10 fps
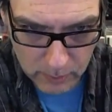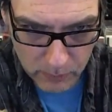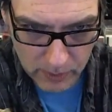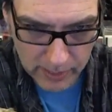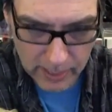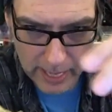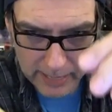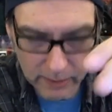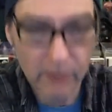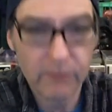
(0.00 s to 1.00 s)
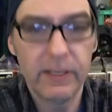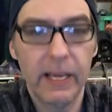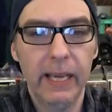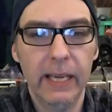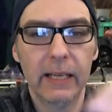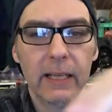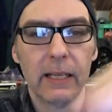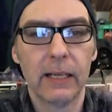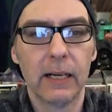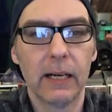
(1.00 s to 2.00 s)
but I loved it.
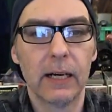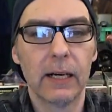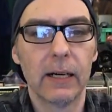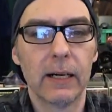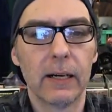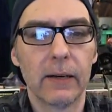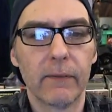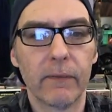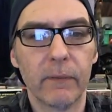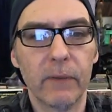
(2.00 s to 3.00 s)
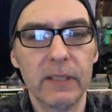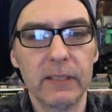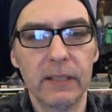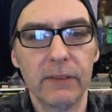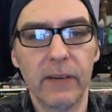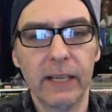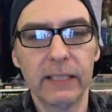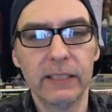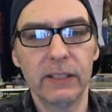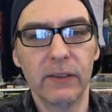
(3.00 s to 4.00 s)
Let me see if I
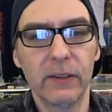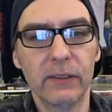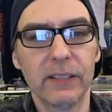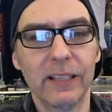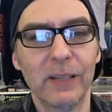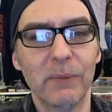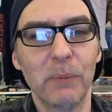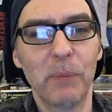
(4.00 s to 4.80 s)
can show those a little bit